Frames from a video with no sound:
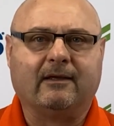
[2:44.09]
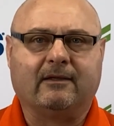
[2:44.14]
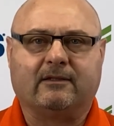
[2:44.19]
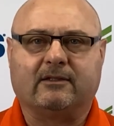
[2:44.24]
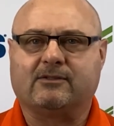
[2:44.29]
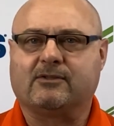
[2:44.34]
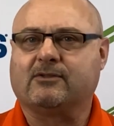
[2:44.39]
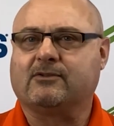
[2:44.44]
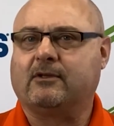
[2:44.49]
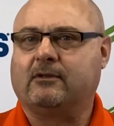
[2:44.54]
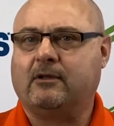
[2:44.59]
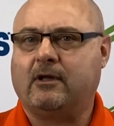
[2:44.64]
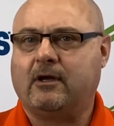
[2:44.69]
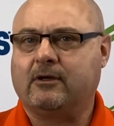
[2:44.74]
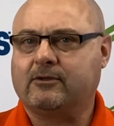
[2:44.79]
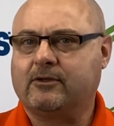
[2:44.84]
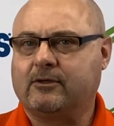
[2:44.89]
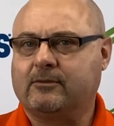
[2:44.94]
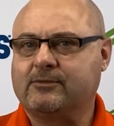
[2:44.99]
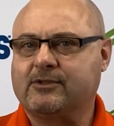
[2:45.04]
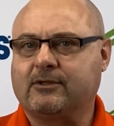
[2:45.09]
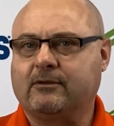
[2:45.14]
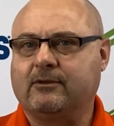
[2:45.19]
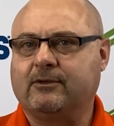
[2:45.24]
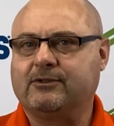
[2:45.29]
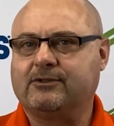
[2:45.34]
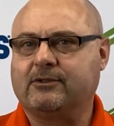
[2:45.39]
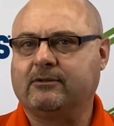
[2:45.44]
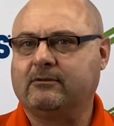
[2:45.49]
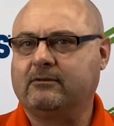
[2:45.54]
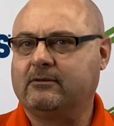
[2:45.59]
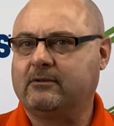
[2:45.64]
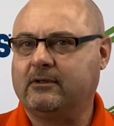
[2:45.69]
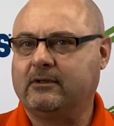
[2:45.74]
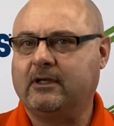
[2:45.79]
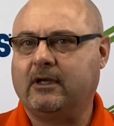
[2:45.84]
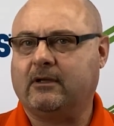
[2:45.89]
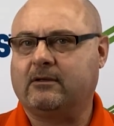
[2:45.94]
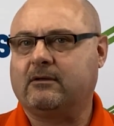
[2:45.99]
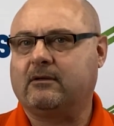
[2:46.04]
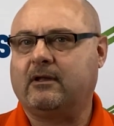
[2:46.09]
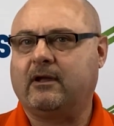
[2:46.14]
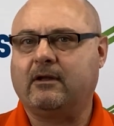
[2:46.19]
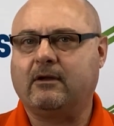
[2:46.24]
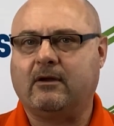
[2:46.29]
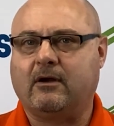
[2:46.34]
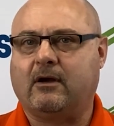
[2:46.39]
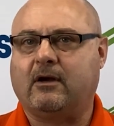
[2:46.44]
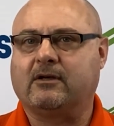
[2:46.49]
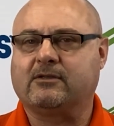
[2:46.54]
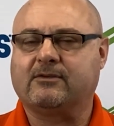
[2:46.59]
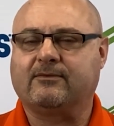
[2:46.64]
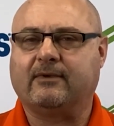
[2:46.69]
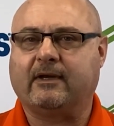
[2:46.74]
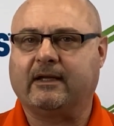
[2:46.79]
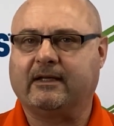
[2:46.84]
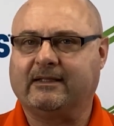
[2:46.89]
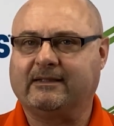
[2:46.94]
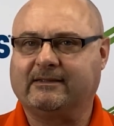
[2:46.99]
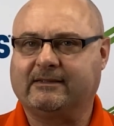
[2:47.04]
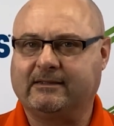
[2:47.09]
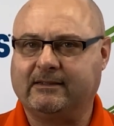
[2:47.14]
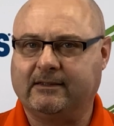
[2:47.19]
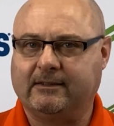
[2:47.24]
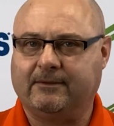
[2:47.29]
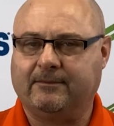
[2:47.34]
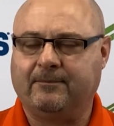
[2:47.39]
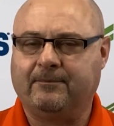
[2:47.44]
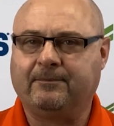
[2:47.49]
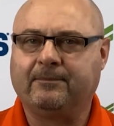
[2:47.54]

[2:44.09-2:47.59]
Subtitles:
This is a long-term solution to the underlying cause of IDC.